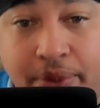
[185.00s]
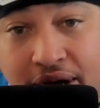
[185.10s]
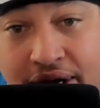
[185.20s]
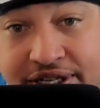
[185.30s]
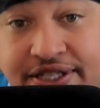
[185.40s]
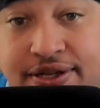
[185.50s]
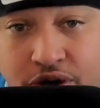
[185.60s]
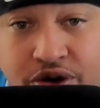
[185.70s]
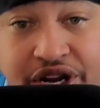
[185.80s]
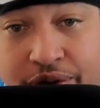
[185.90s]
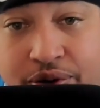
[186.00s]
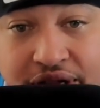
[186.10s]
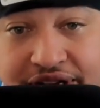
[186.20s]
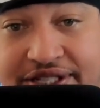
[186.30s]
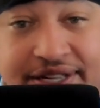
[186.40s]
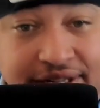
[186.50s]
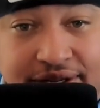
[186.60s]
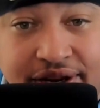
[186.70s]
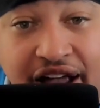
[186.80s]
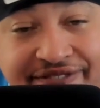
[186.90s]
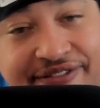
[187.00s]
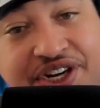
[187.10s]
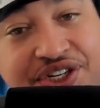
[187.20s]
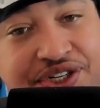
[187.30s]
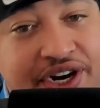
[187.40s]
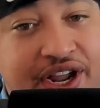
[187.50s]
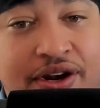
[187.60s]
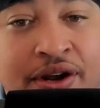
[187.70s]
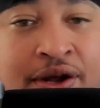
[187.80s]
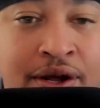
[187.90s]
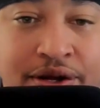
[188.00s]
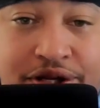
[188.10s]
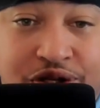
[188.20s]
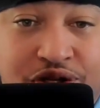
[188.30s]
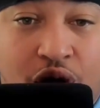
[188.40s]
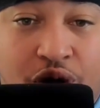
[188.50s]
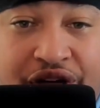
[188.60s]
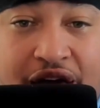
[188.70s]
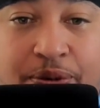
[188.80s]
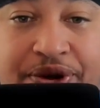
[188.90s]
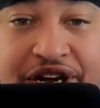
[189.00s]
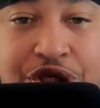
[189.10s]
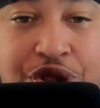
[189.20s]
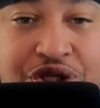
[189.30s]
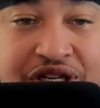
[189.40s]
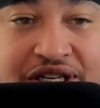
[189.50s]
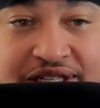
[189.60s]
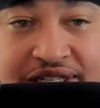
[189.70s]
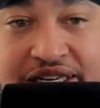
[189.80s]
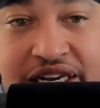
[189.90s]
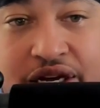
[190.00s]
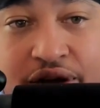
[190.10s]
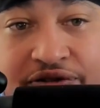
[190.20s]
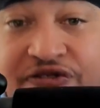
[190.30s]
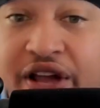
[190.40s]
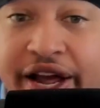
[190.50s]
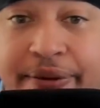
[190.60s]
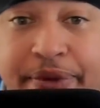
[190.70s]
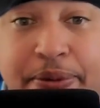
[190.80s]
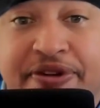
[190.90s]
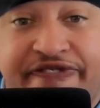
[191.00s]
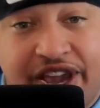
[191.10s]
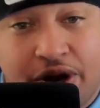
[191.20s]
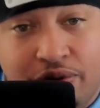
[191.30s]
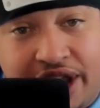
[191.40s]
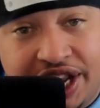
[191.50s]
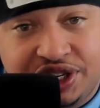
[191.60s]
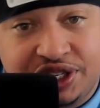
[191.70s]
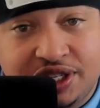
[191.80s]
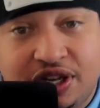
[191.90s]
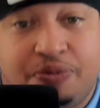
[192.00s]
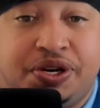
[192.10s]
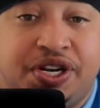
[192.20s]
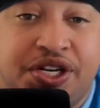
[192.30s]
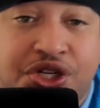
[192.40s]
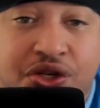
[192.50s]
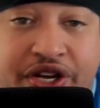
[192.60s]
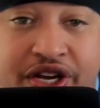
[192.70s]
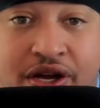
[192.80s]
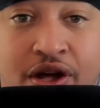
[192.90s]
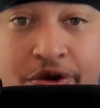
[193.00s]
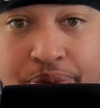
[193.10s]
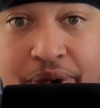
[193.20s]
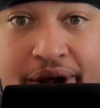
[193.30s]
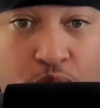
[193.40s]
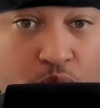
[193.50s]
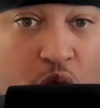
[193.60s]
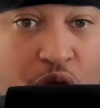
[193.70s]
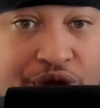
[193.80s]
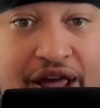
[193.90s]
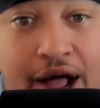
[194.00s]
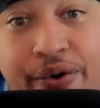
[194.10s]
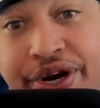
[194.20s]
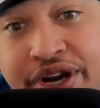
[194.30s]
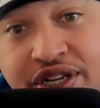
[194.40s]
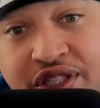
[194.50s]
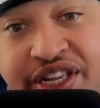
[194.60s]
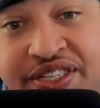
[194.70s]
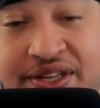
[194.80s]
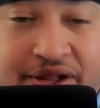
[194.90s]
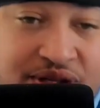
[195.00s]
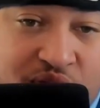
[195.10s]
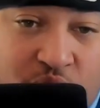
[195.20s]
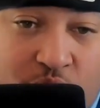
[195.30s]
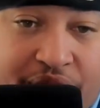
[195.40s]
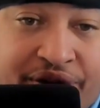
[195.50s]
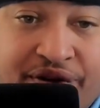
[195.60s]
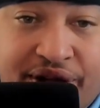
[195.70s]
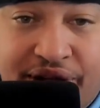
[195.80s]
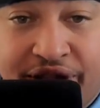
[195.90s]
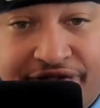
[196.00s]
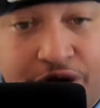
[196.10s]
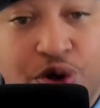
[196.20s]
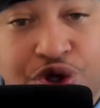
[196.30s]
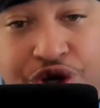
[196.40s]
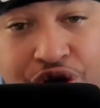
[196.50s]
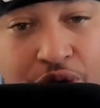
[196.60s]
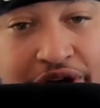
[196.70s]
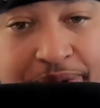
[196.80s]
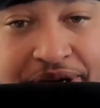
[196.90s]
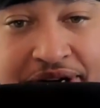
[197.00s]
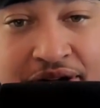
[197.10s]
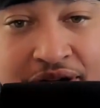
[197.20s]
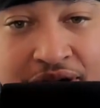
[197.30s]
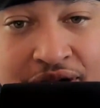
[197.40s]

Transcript: manga is still getting released and not finished yet. And so that'll be interesting to see if like maybe fan reactions could potentially play a role in how he does things in the story in the future. You know what I mean?